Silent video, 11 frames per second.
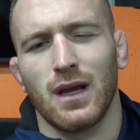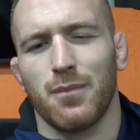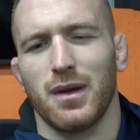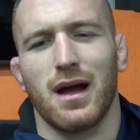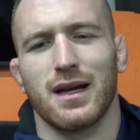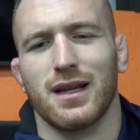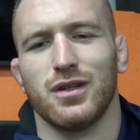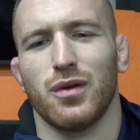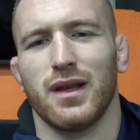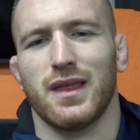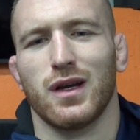I mean, not going to
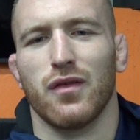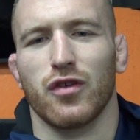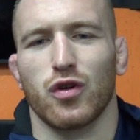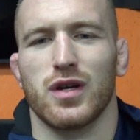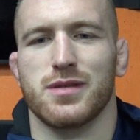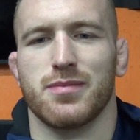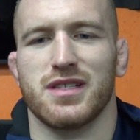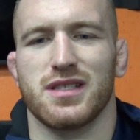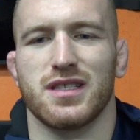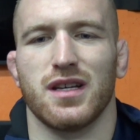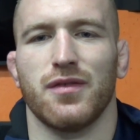do anything over Christmas
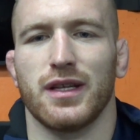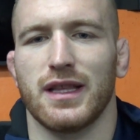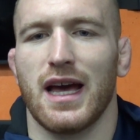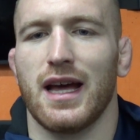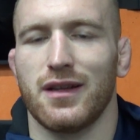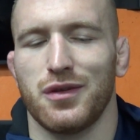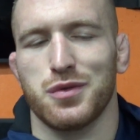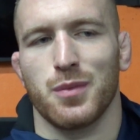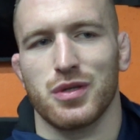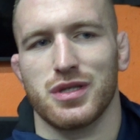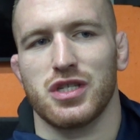and stuff like that, and use
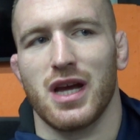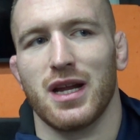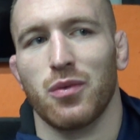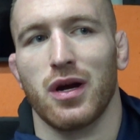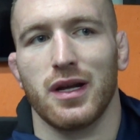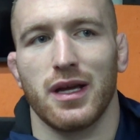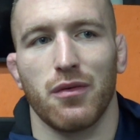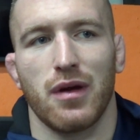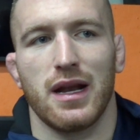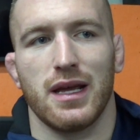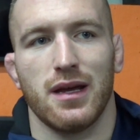most of January to get
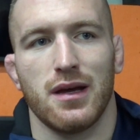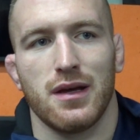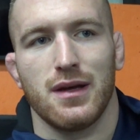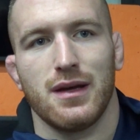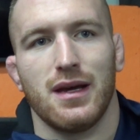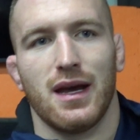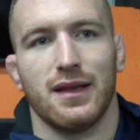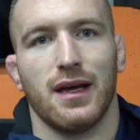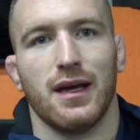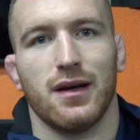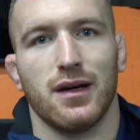ready. And
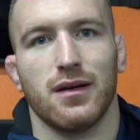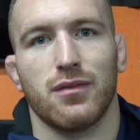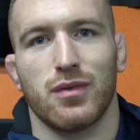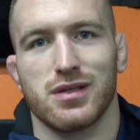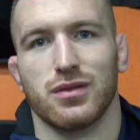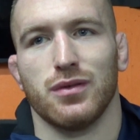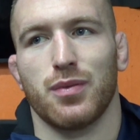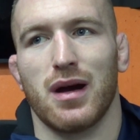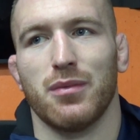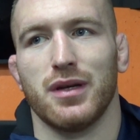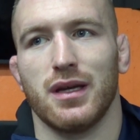then wrestle
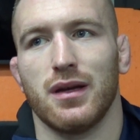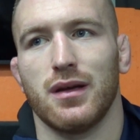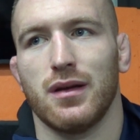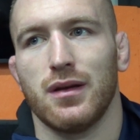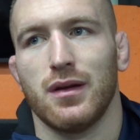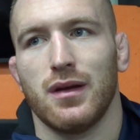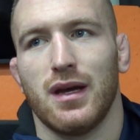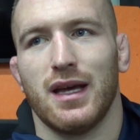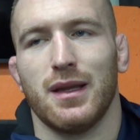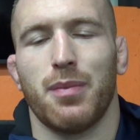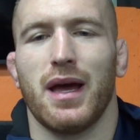probably
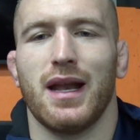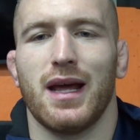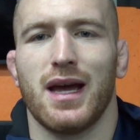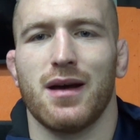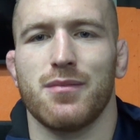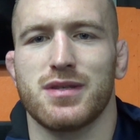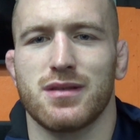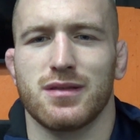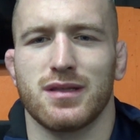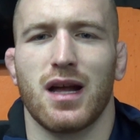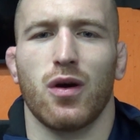in the Pan Ams.
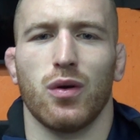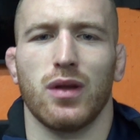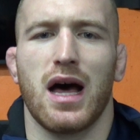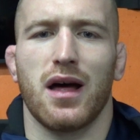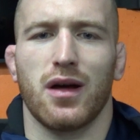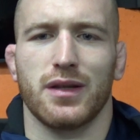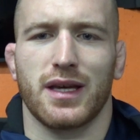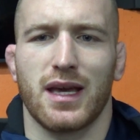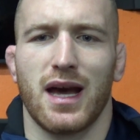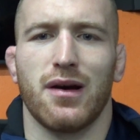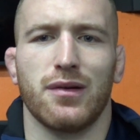Not a whole lot on the
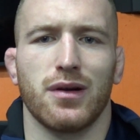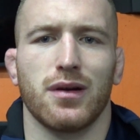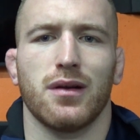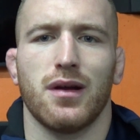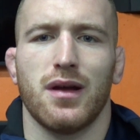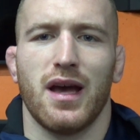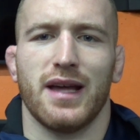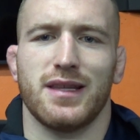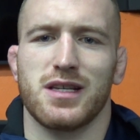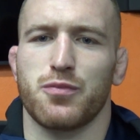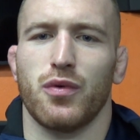calendar
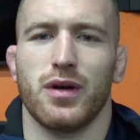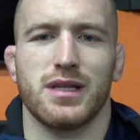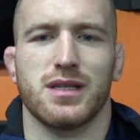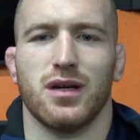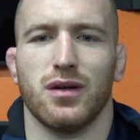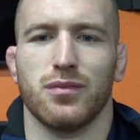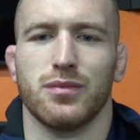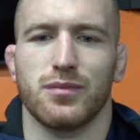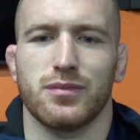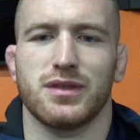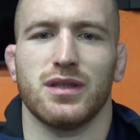at this point, so
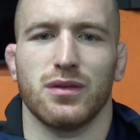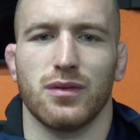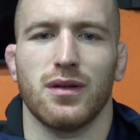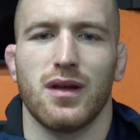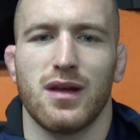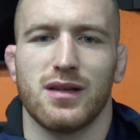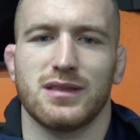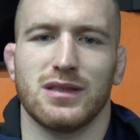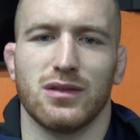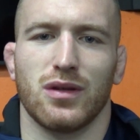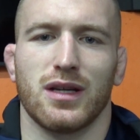still
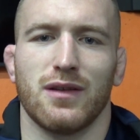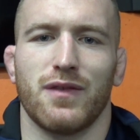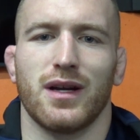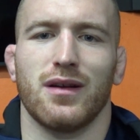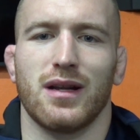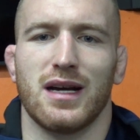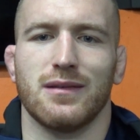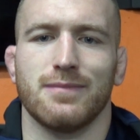looking to figure it out.